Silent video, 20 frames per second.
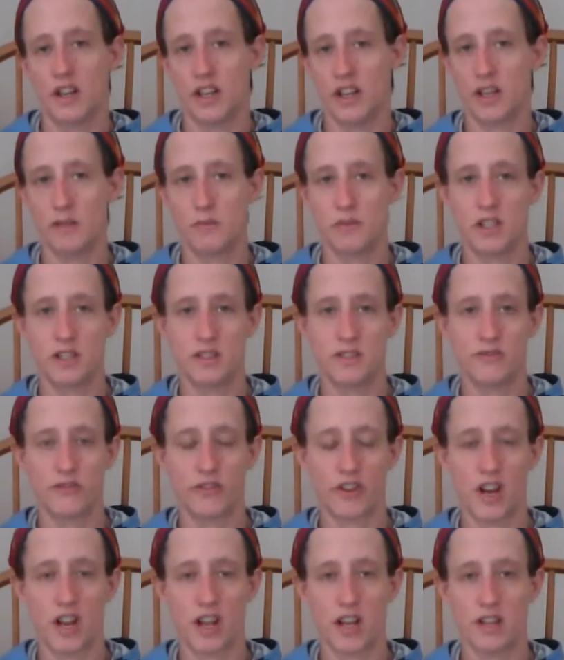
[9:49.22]
him and his
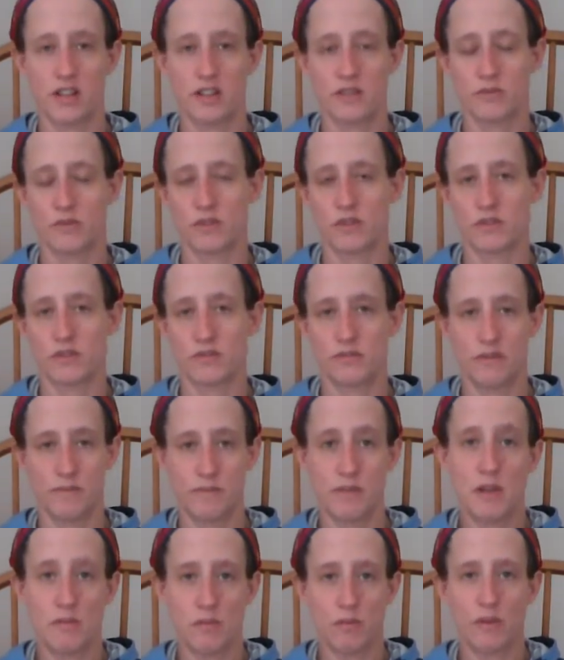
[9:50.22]
friends were
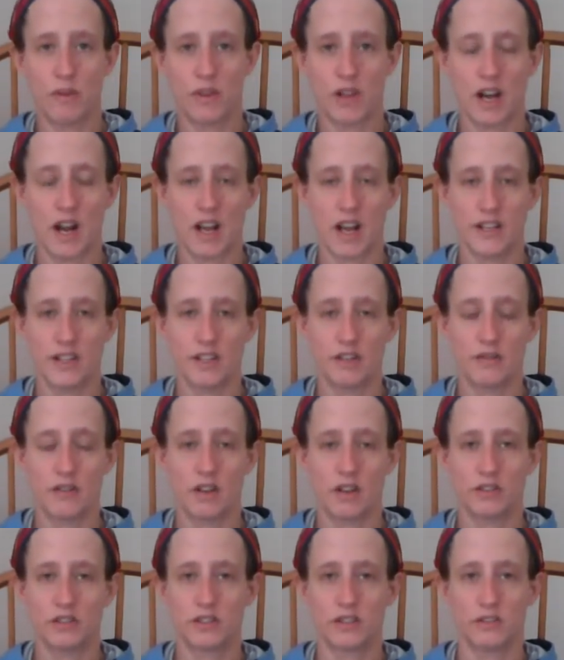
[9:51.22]
people that I knew
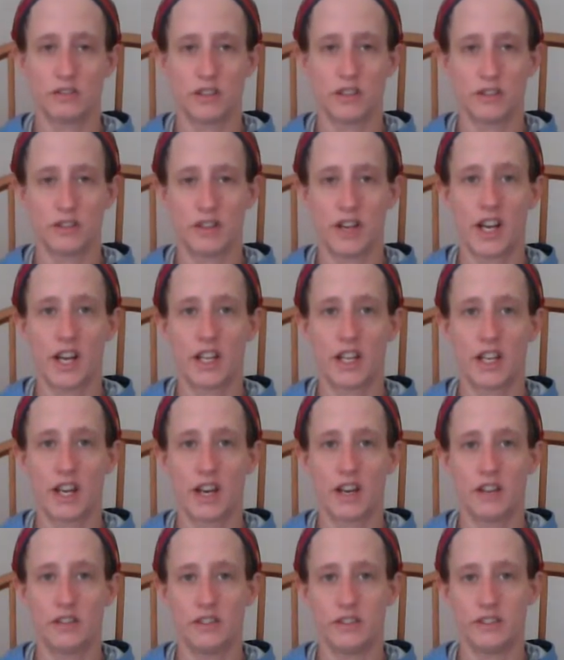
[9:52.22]
also. They were hanging
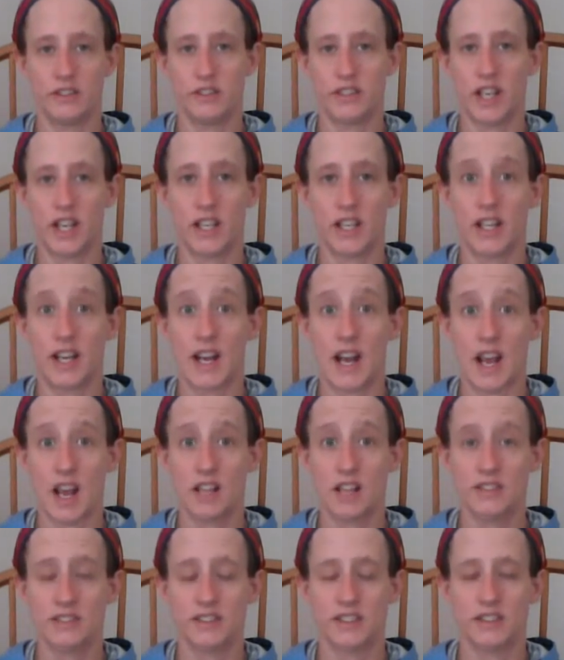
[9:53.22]
out and taking
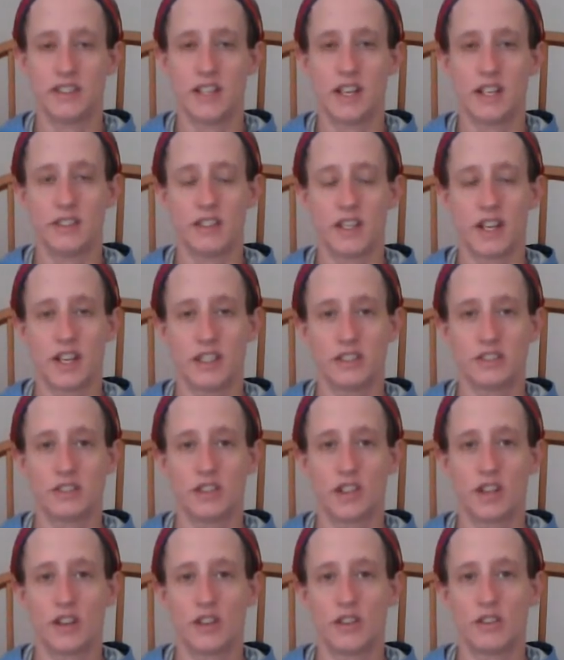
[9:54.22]
acid that night.
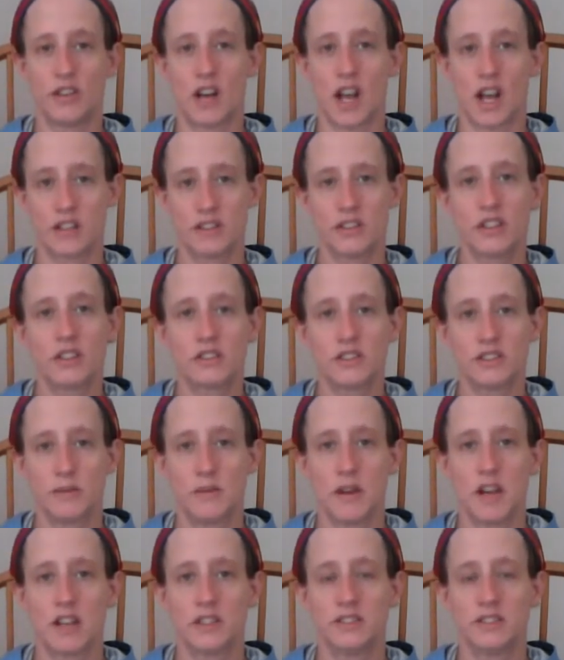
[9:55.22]
So I took
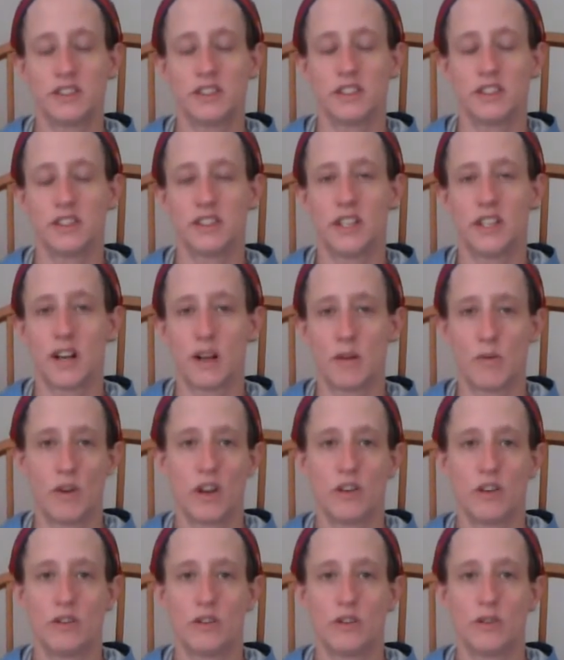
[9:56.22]
some acid and I
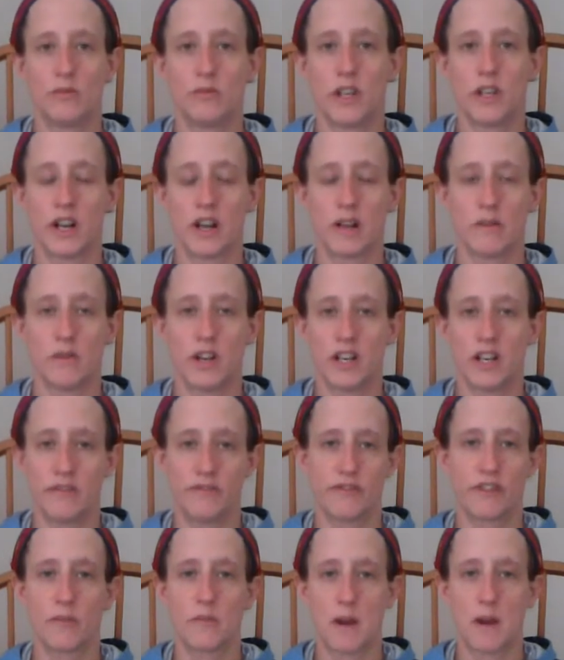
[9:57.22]
went home and I
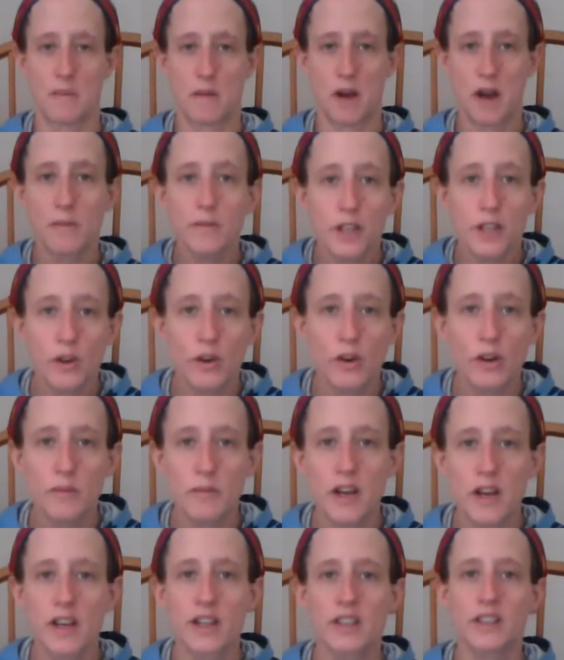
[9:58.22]
waited for my mom to go
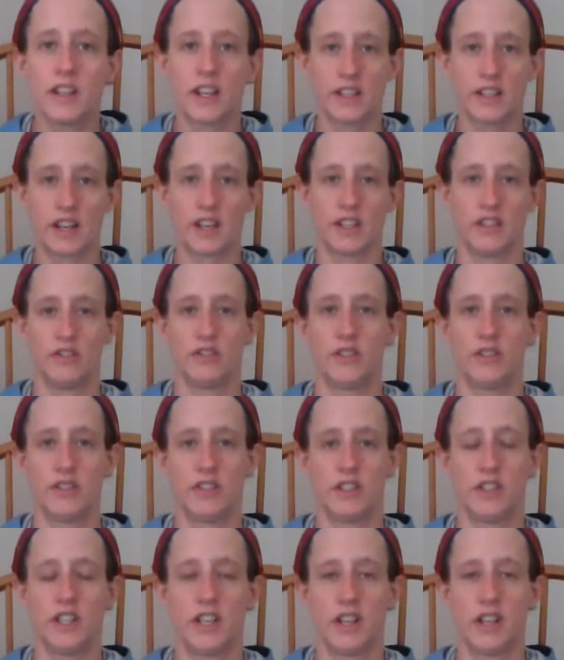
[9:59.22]
to bed like I
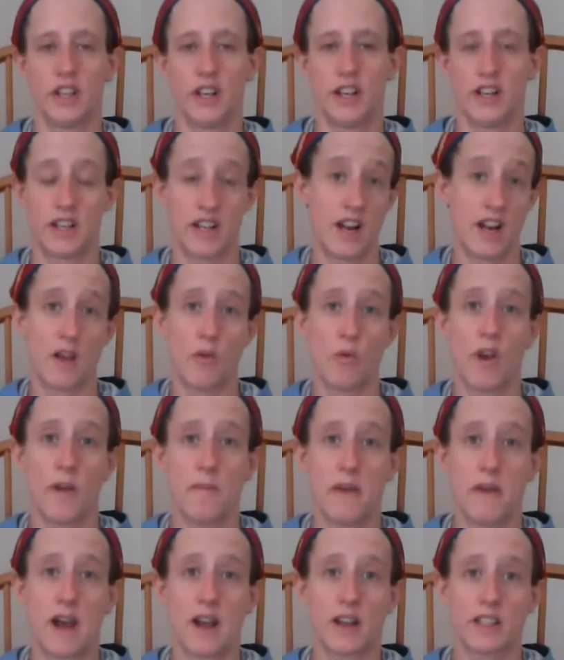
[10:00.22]
usually did. And then I
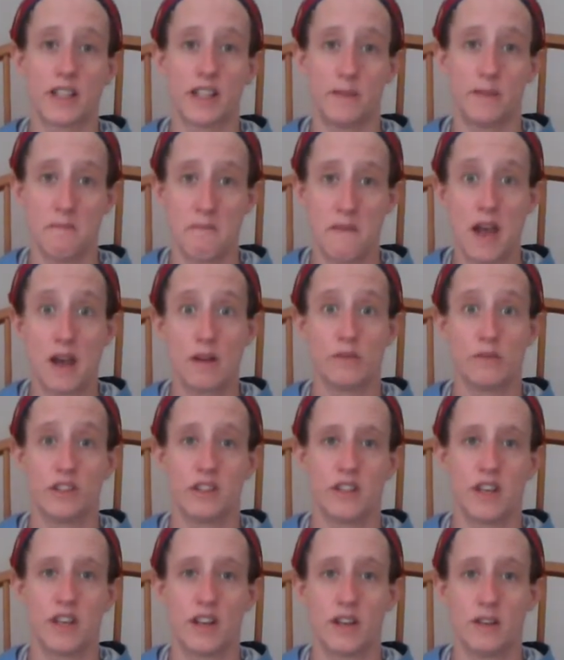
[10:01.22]
went back and met
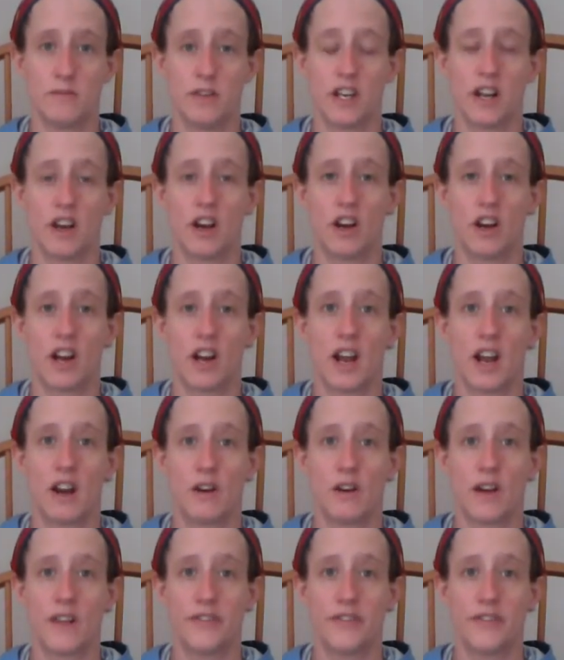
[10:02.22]
with them and hung out